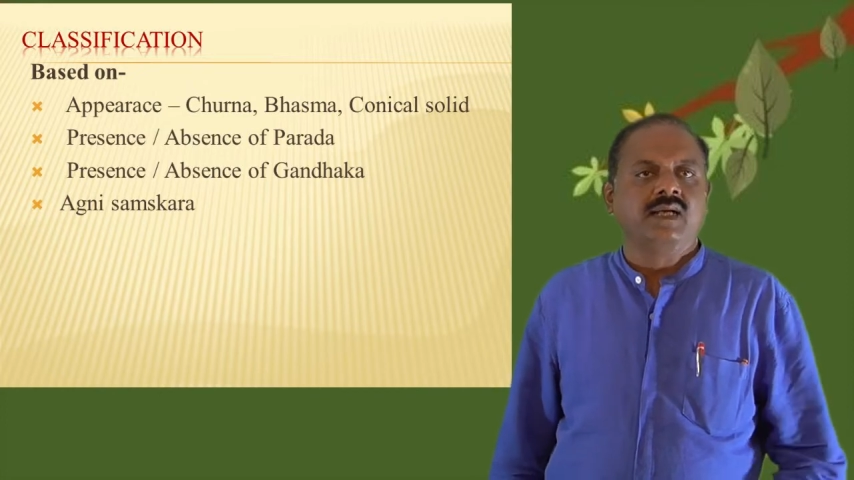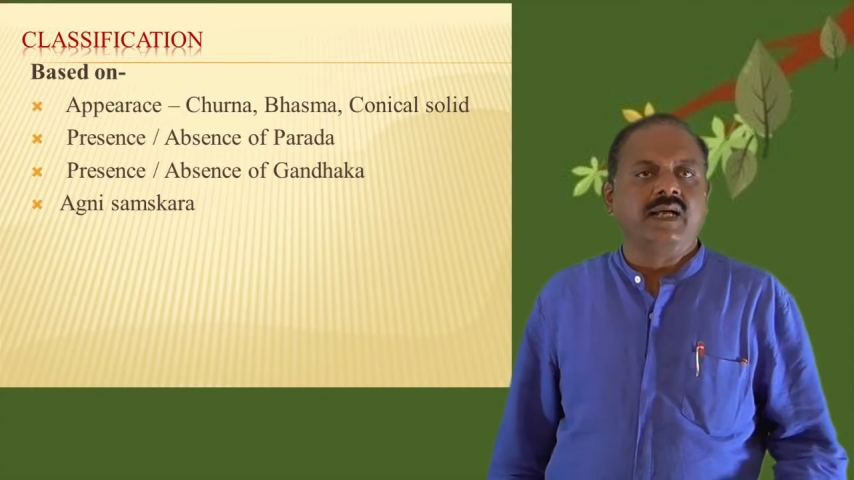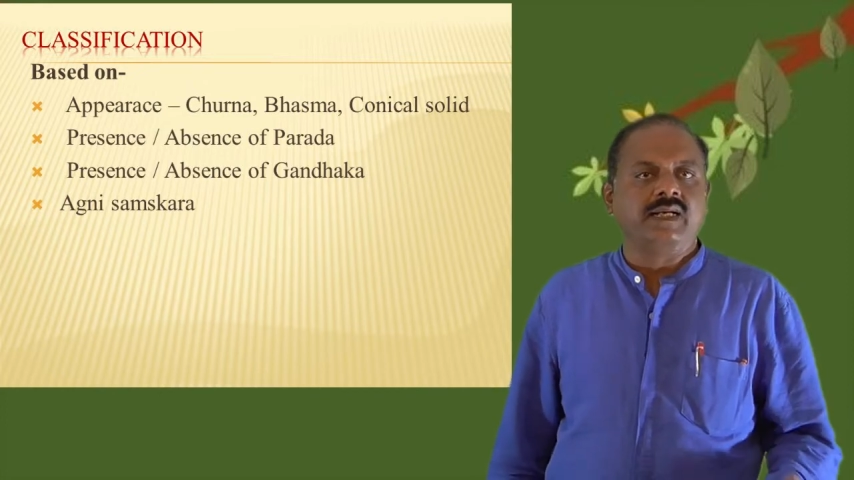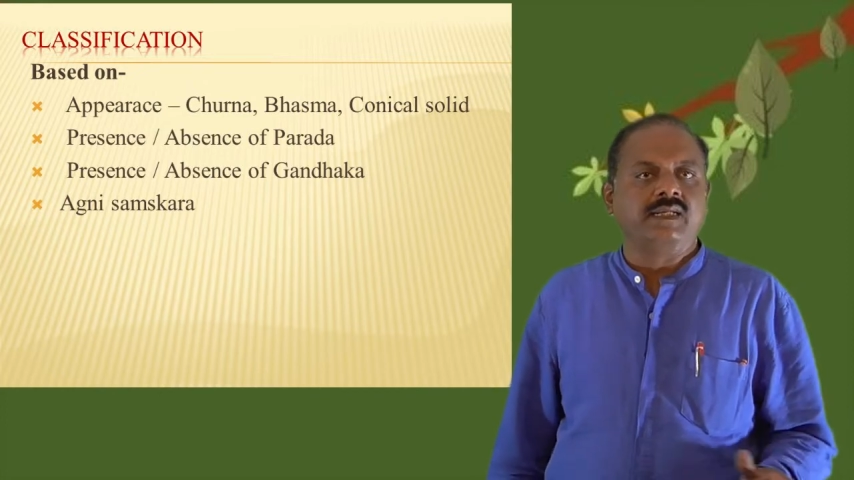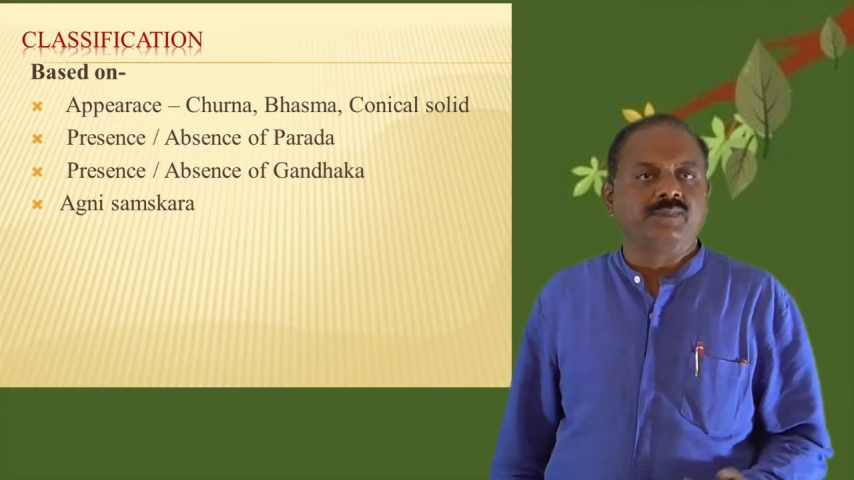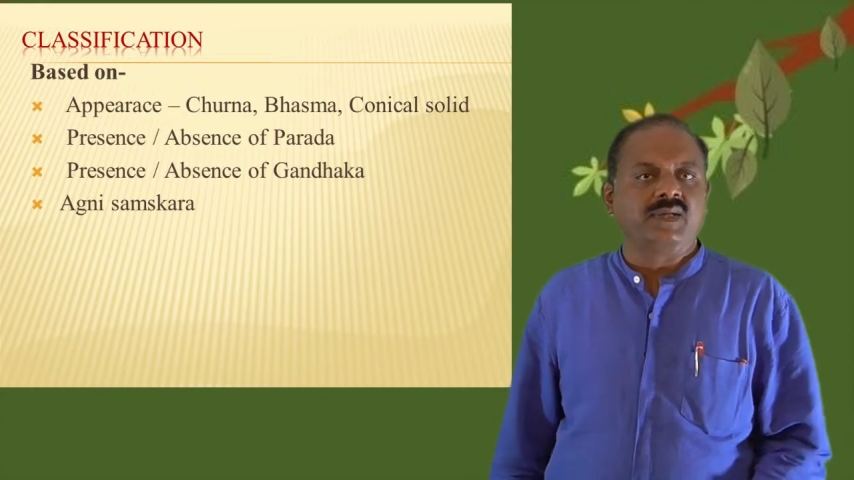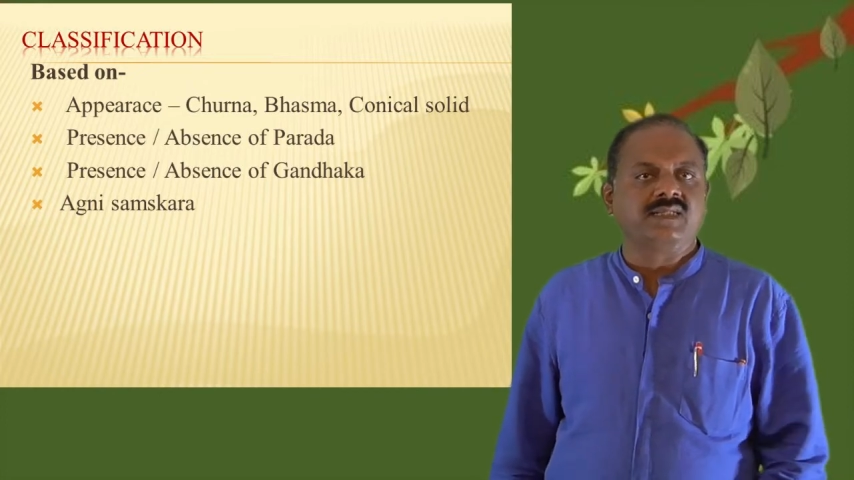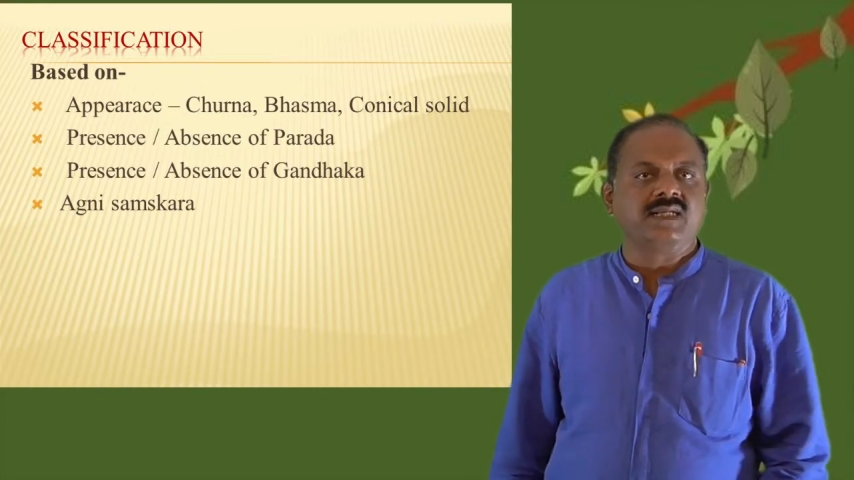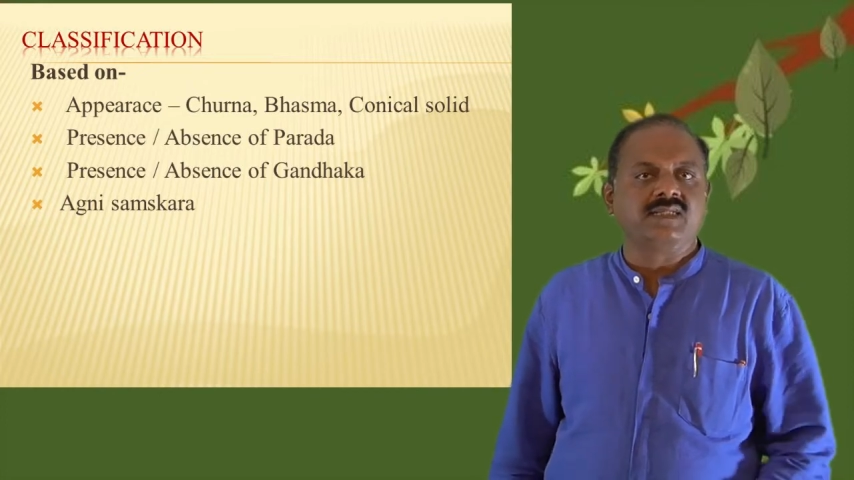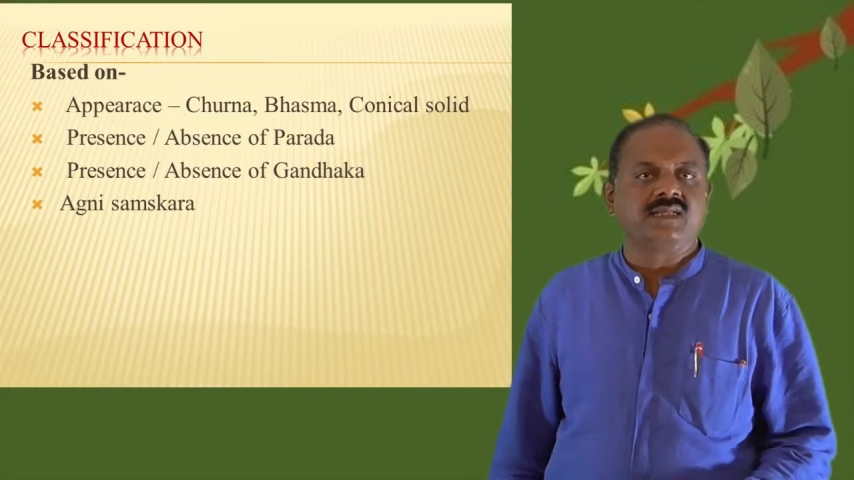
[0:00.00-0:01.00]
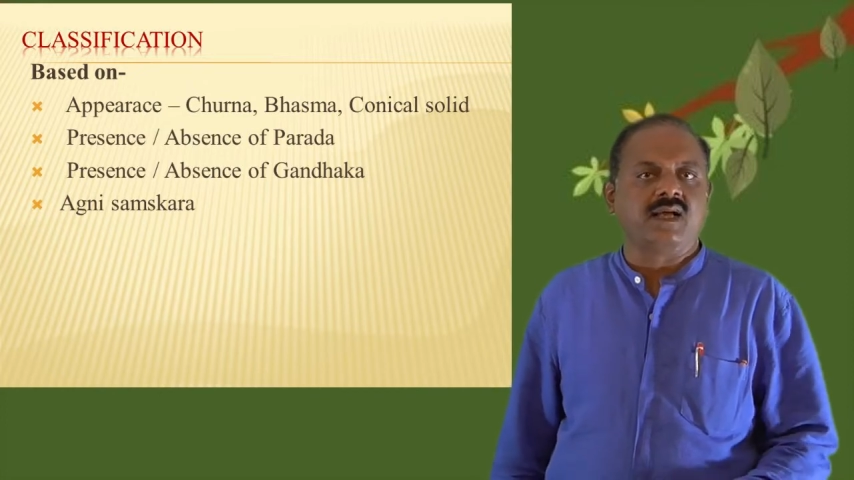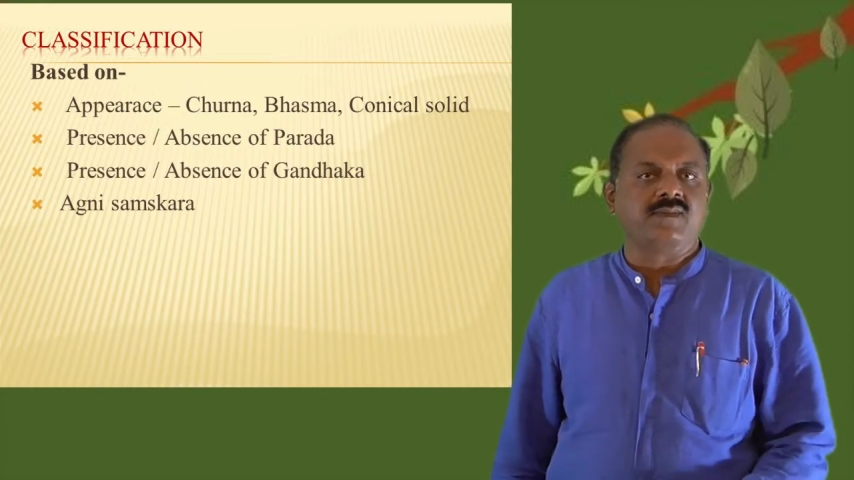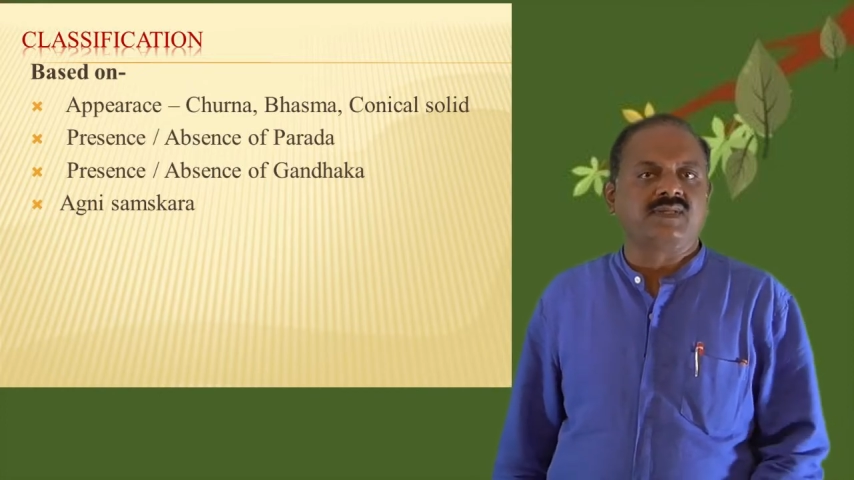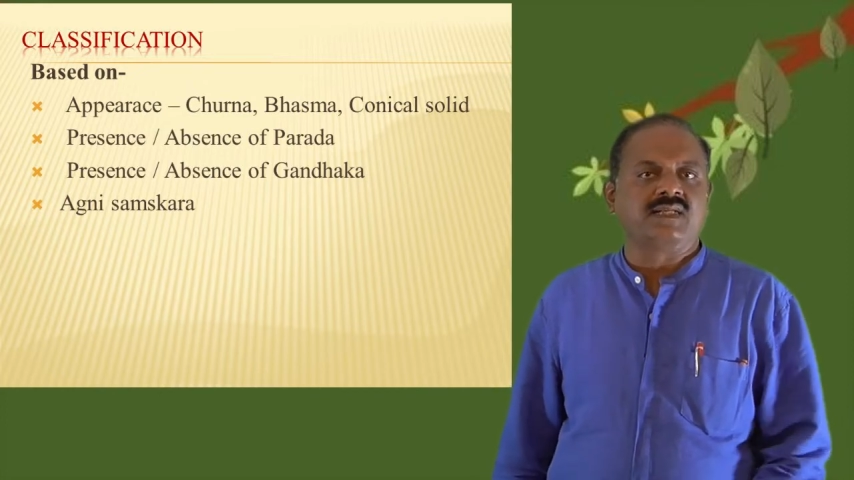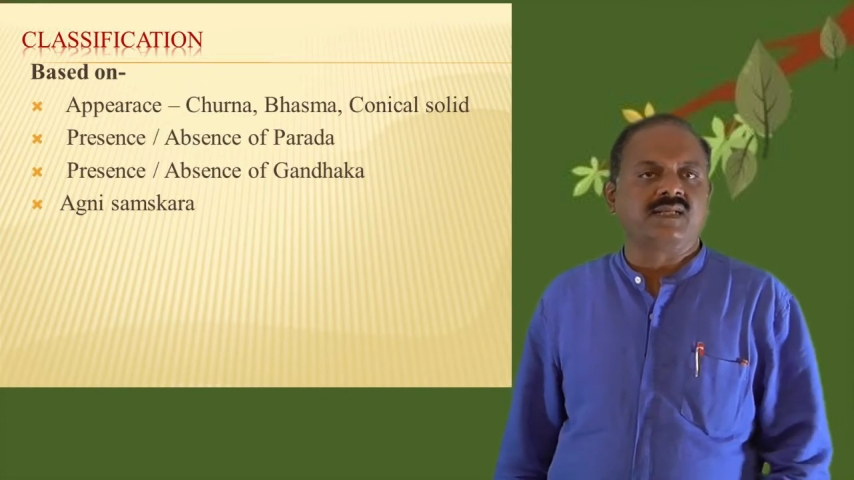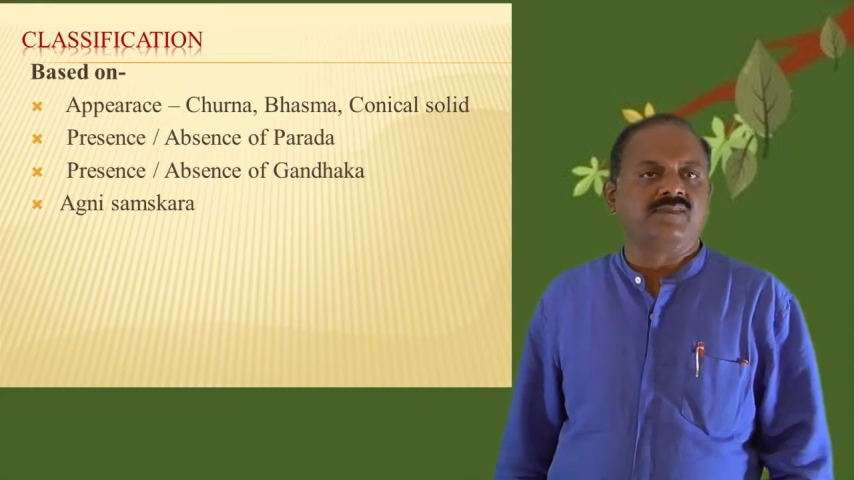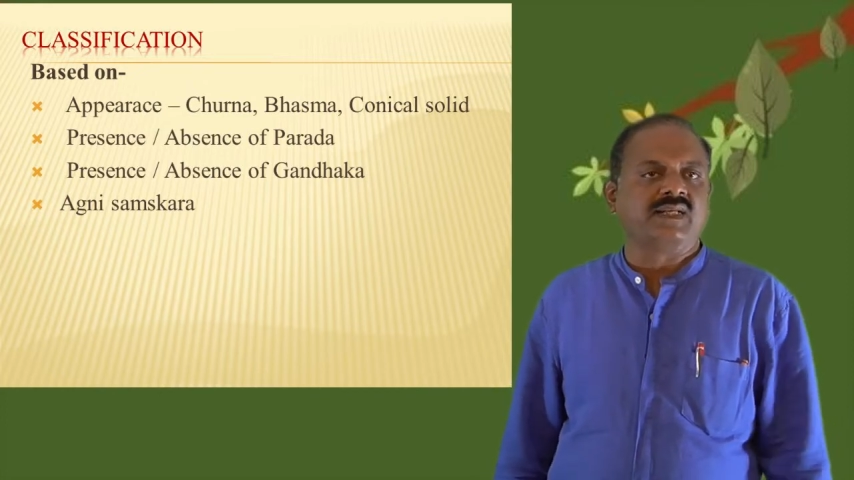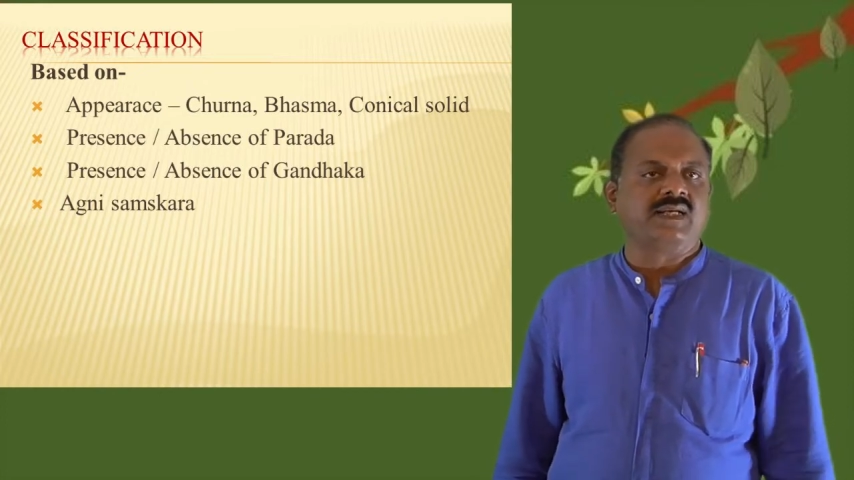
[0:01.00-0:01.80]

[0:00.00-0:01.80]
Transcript: and presence, absence of the